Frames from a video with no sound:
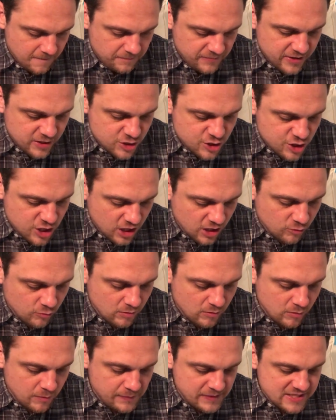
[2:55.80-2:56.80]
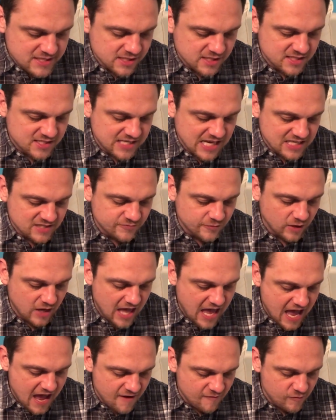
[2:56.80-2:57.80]
Their children will be successful
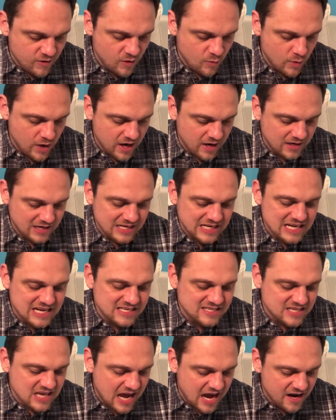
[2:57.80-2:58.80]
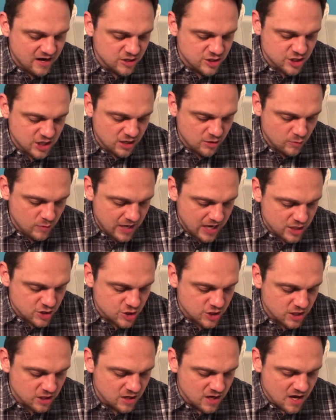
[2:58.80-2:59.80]
everywhere, and an entire
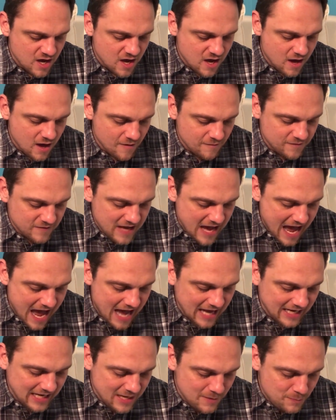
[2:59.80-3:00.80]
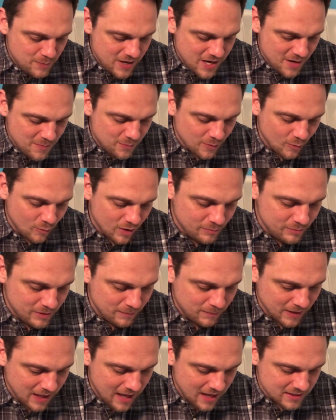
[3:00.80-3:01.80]
generation of godly people be
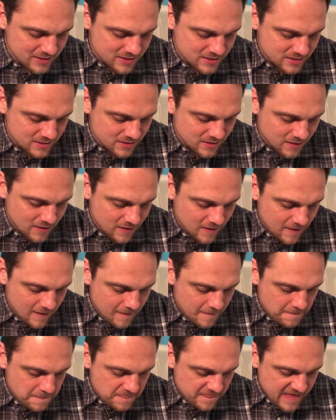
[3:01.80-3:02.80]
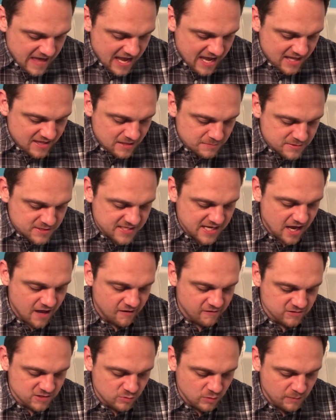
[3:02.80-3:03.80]
blessed. They
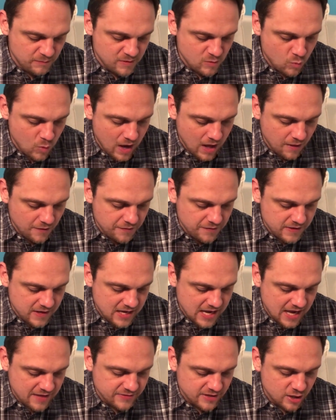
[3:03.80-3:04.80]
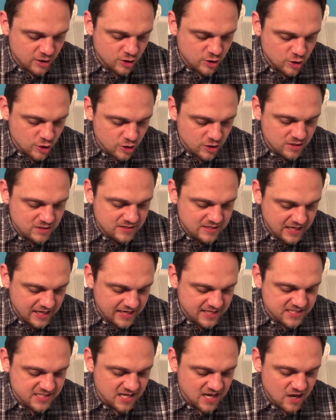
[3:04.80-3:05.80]
themselves will be wealthy, and their good
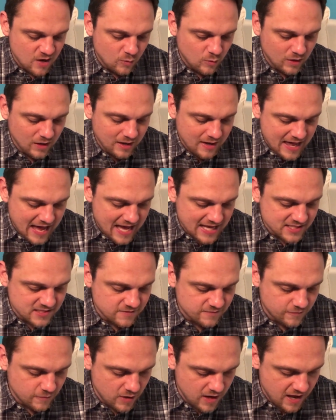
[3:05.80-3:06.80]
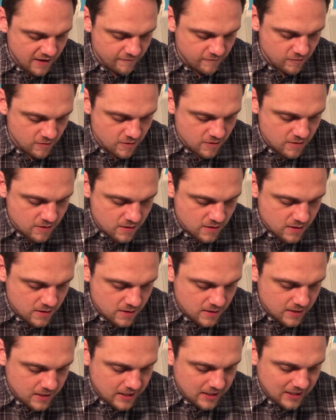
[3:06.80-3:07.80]
deeds will last forever.
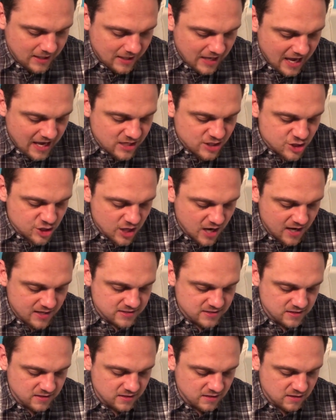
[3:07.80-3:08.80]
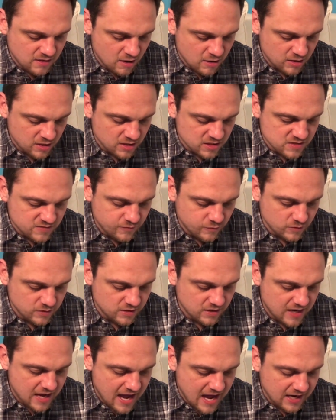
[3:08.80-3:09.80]
Light shines in the darkness for the
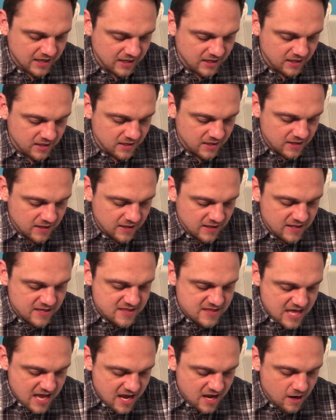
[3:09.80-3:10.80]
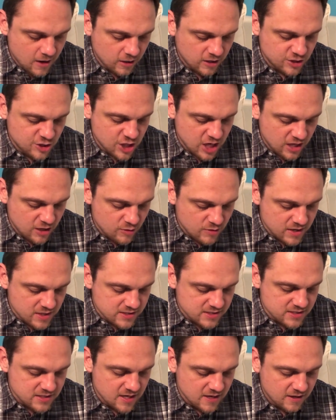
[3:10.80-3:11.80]
godly. They are
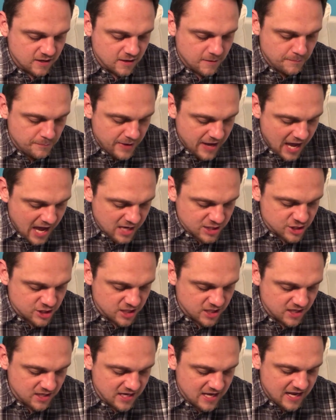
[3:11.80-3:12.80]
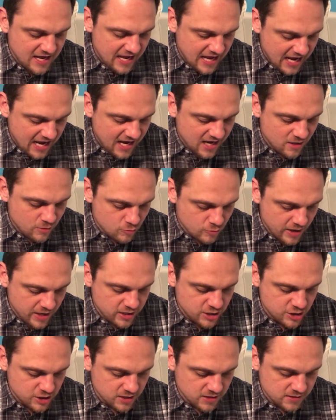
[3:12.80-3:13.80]
generous, compassionate, and
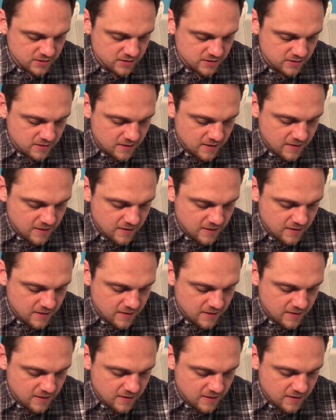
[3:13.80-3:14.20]
righteous.